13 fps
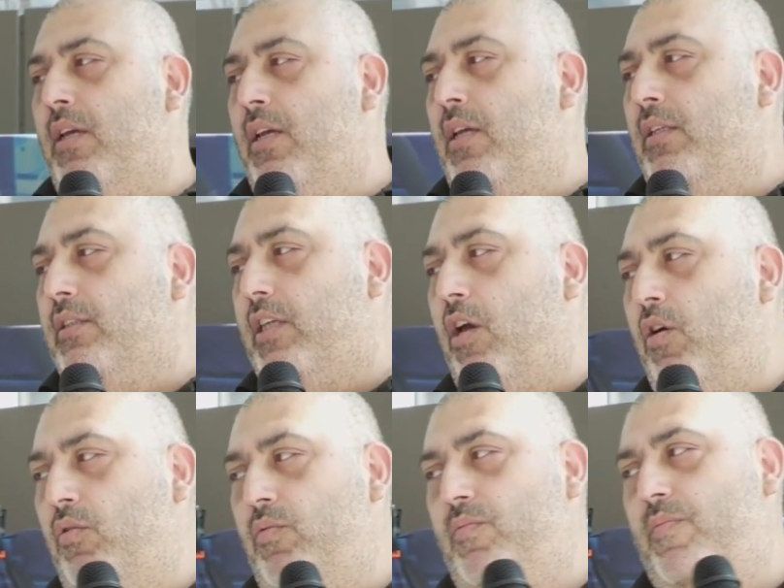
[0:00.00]

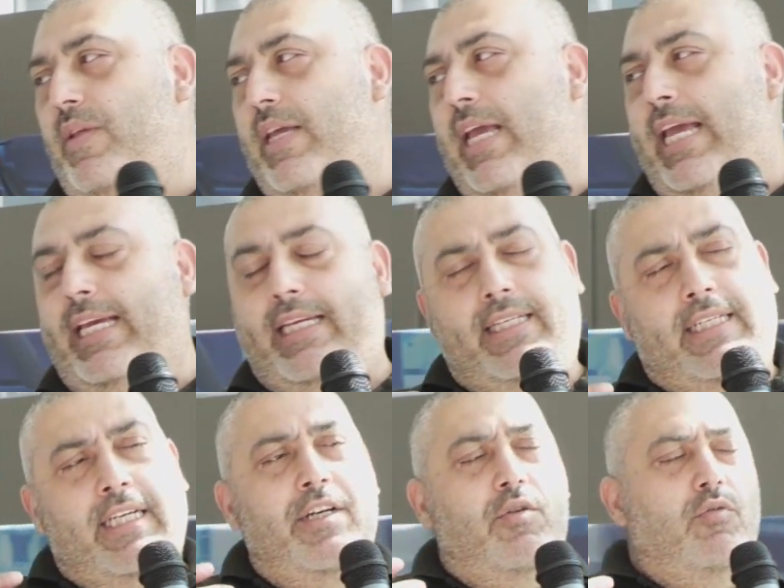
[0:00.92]
So it
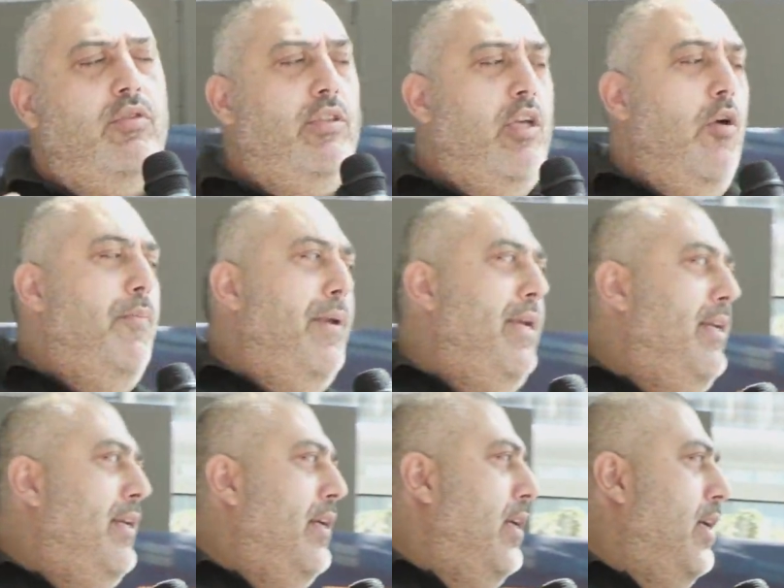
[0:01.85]
can also
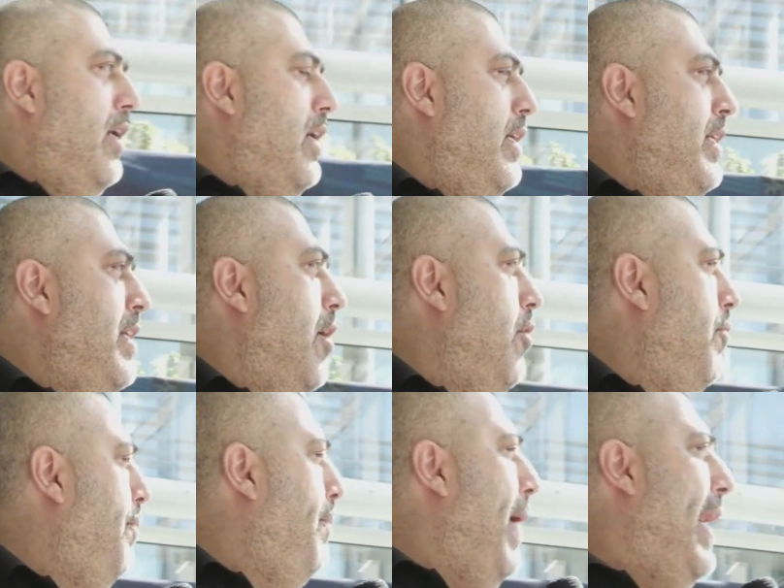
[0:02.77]
be,
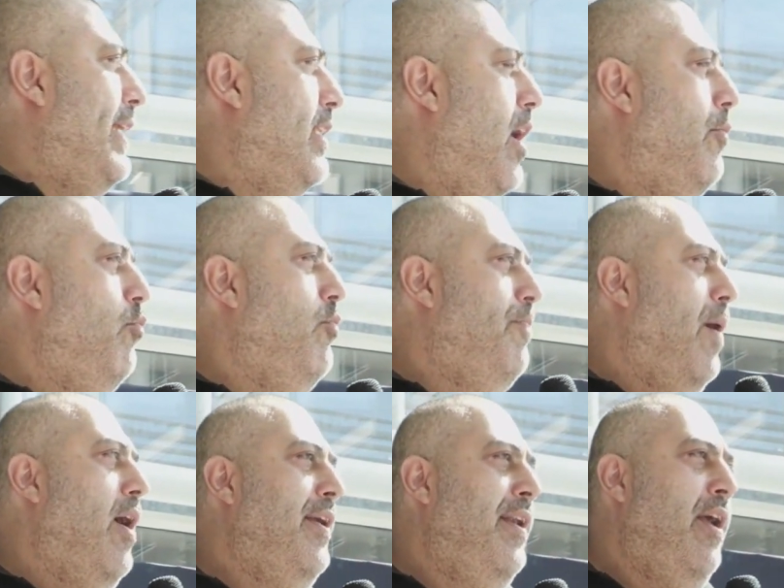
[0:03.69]
backed up
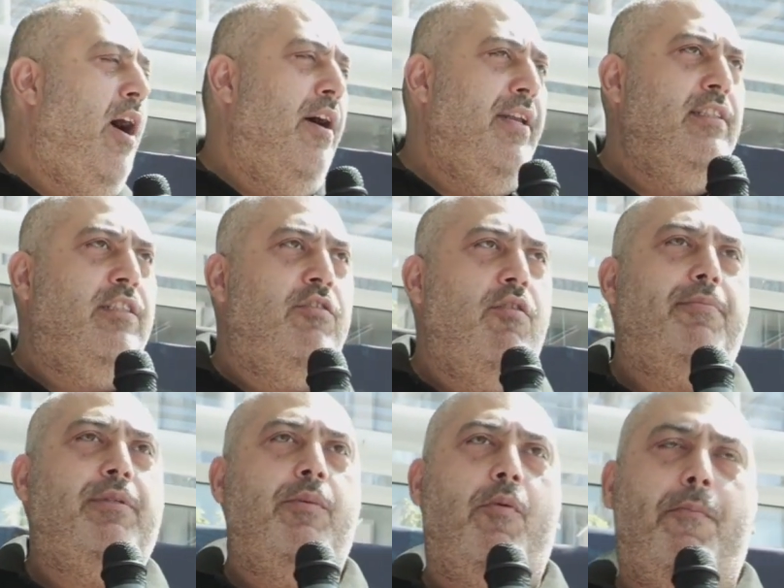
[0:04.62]
by an
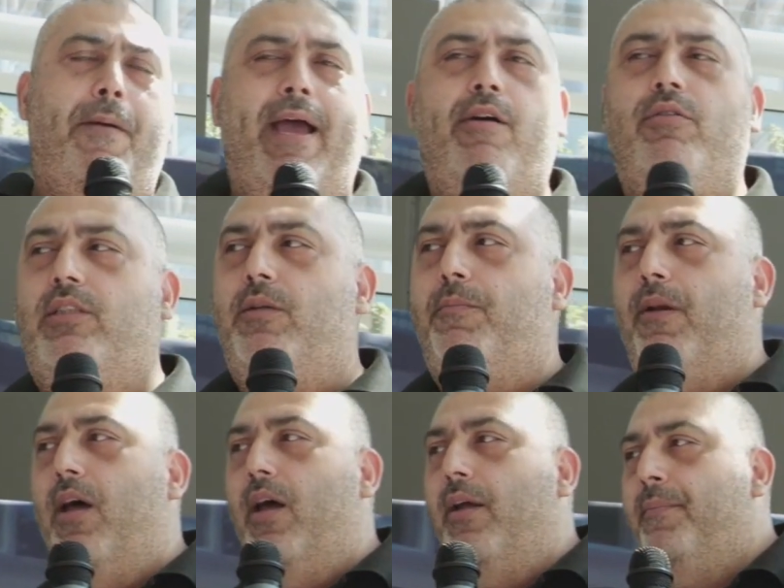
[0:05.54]
uninterruptible power
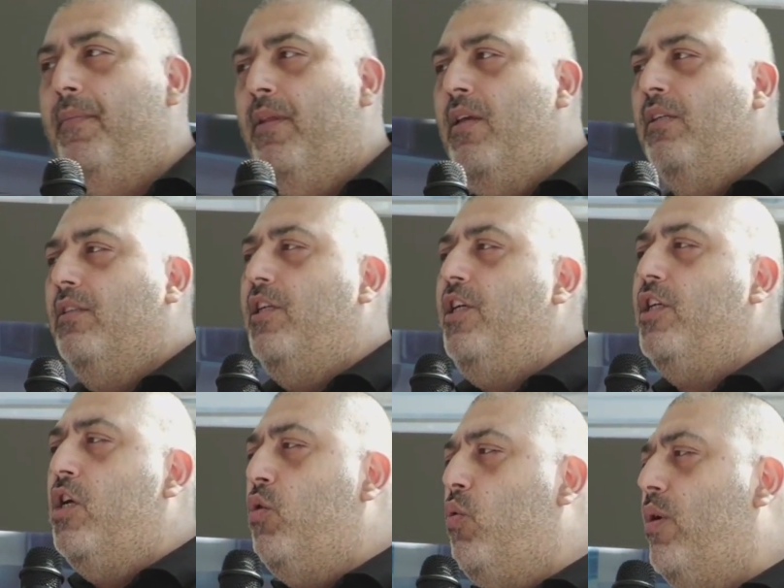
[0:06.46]
supply. So you
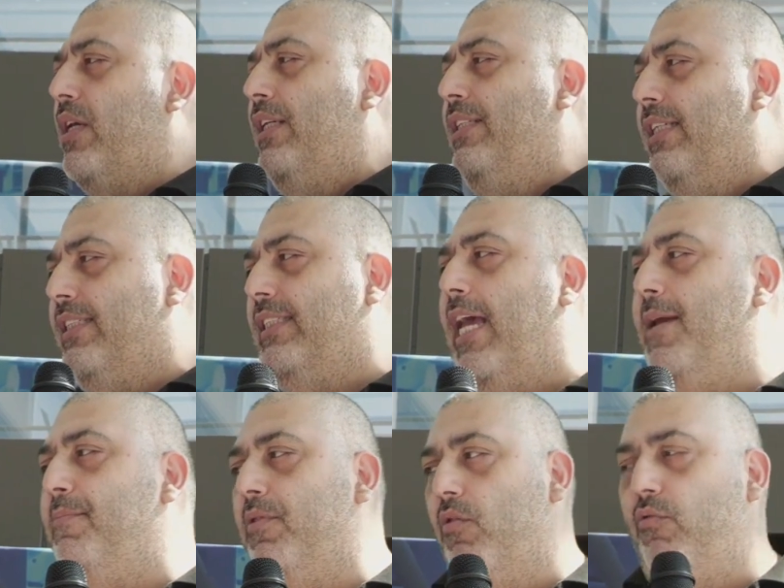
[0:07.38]
can quickly
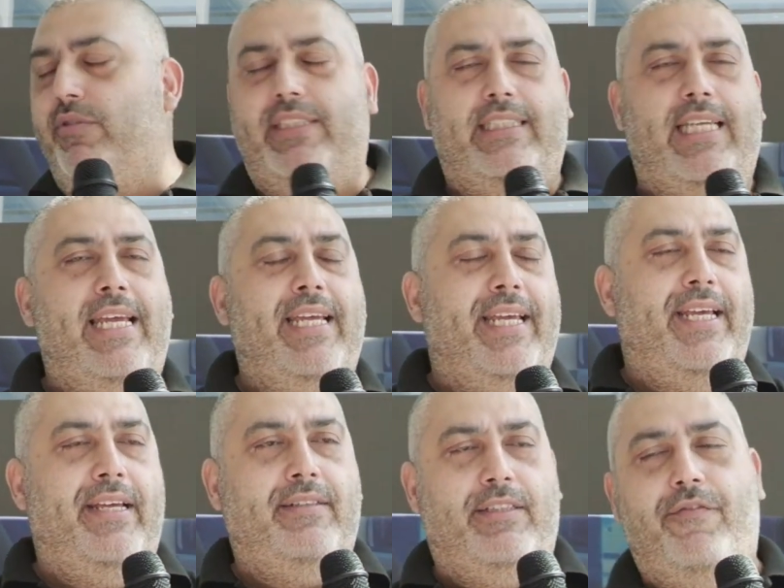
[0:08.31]
disable or reset
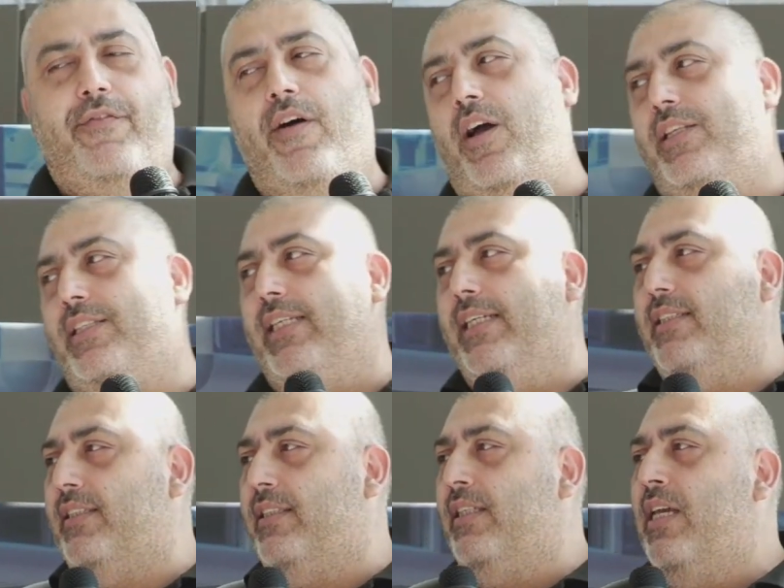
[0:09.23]

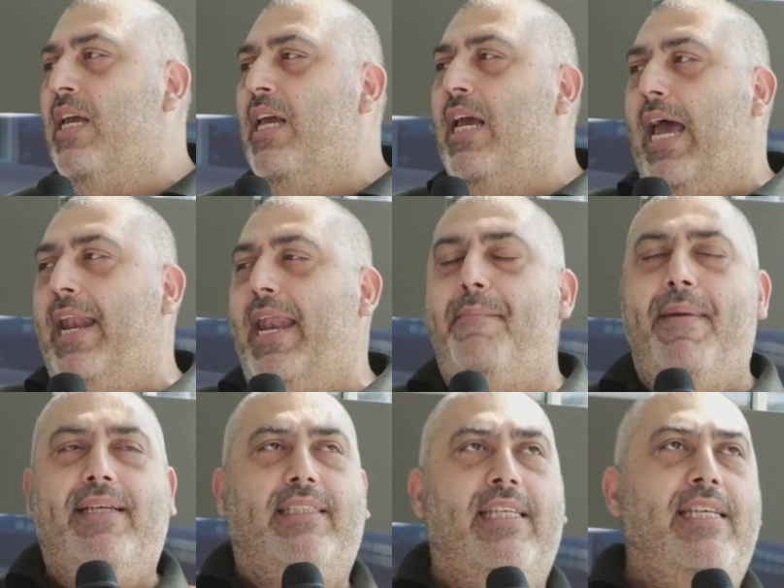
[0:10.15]
devices, and that
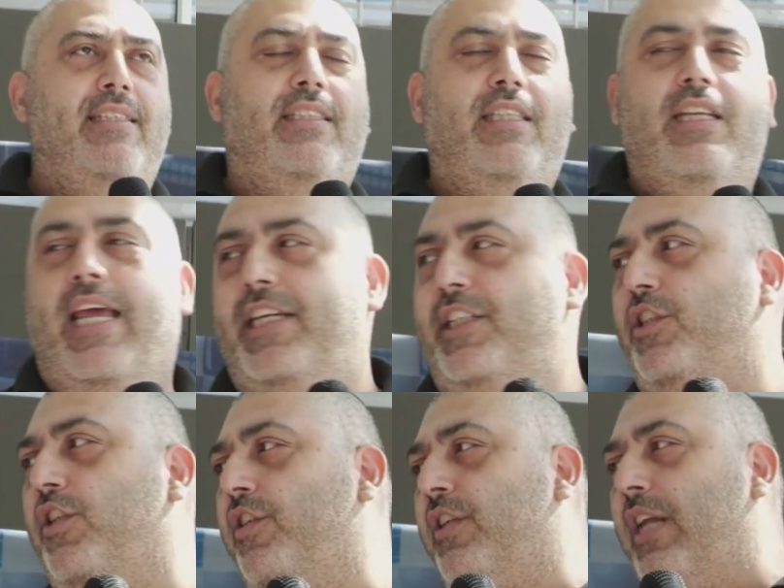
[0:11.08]
makes the
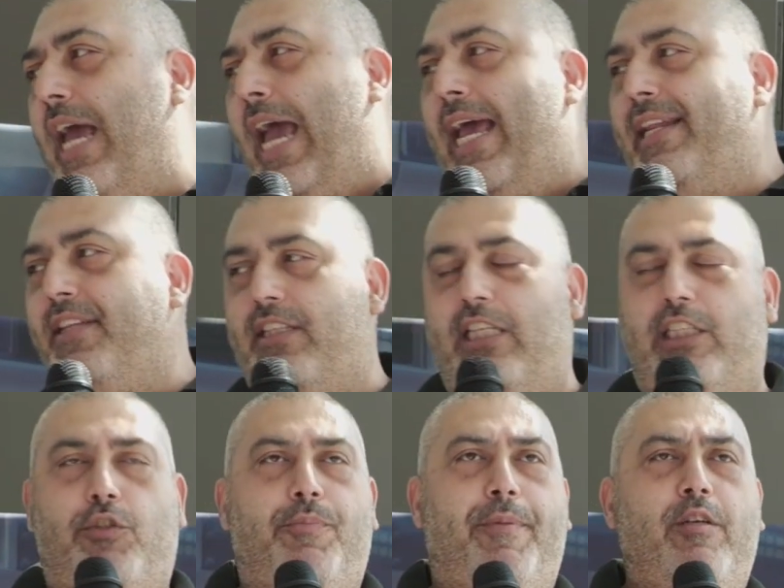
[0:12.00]
installation and the
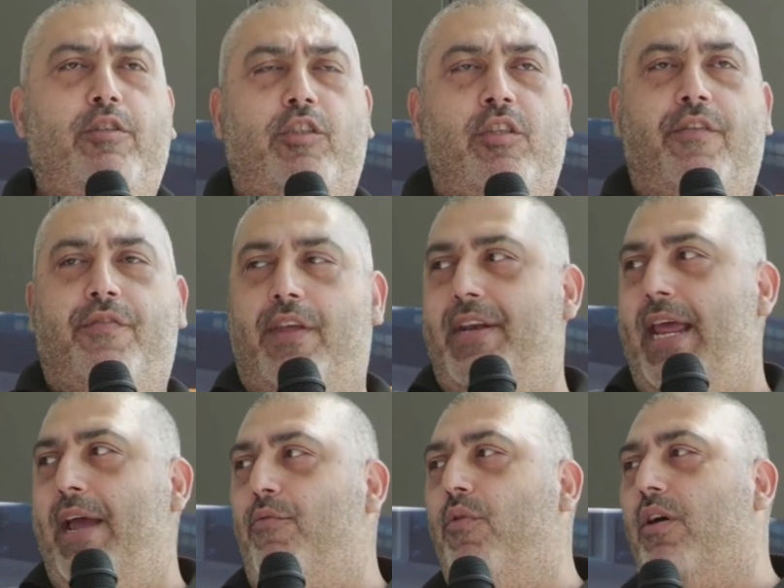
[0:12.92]
distribution of the
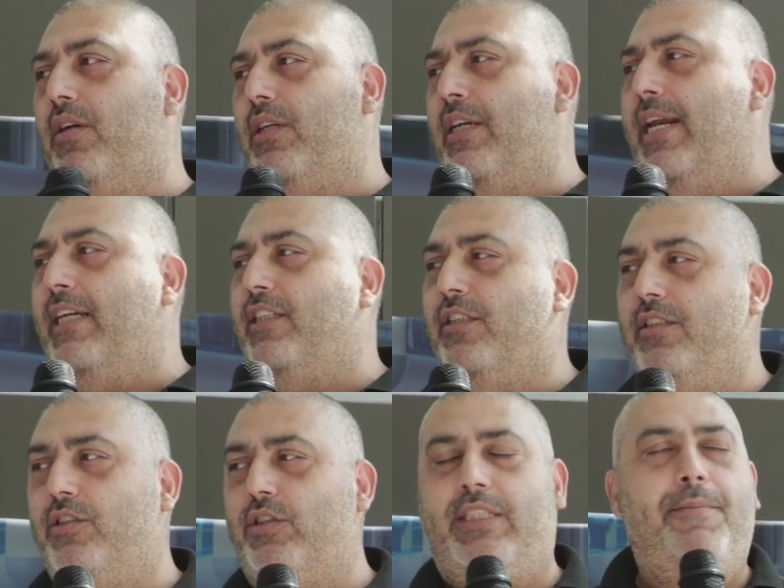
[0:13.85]
network
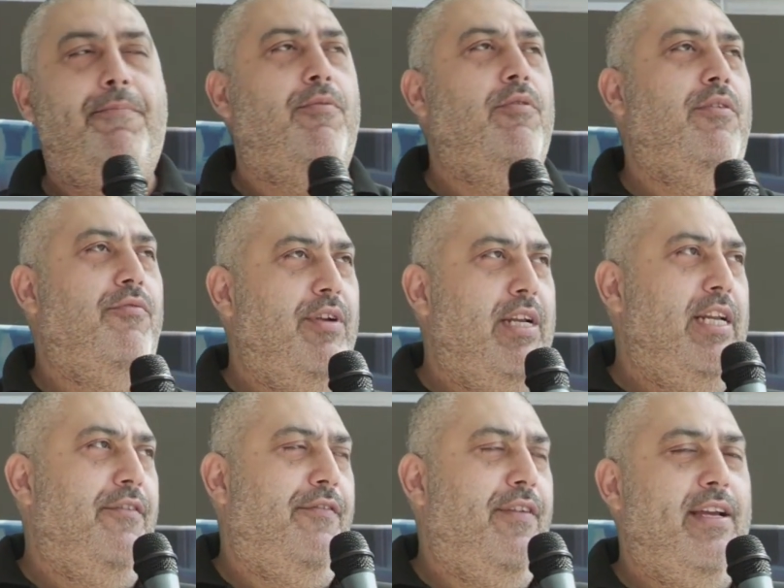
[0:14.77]
connections simple and really
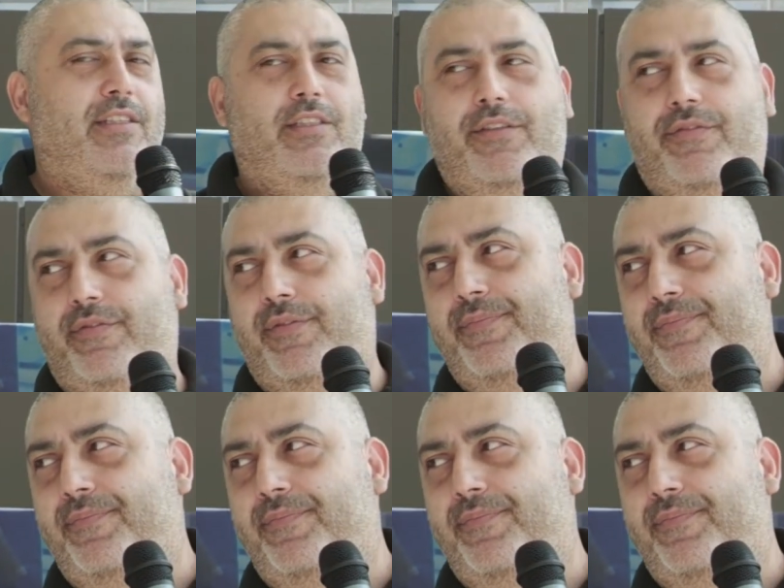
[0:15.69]
effective.